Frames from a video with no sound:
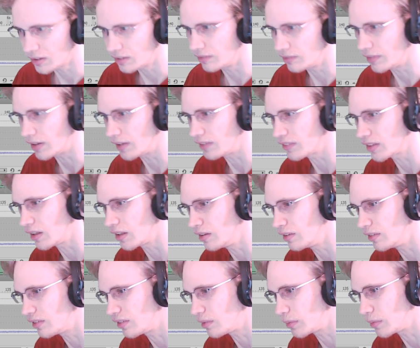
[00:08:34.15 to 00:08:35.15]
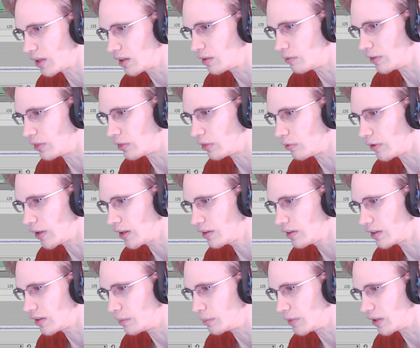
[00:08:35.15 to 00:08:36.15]
That's kind of some kind of a threat.
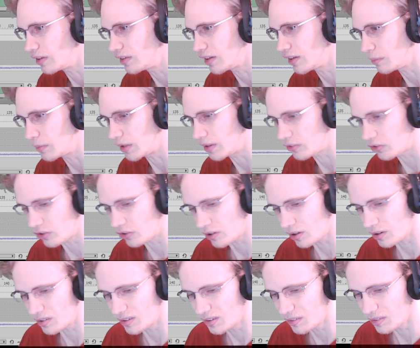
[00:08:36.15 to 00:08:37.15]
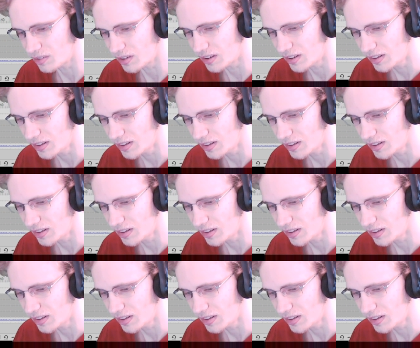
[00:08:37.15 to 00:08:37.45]
I'm not sure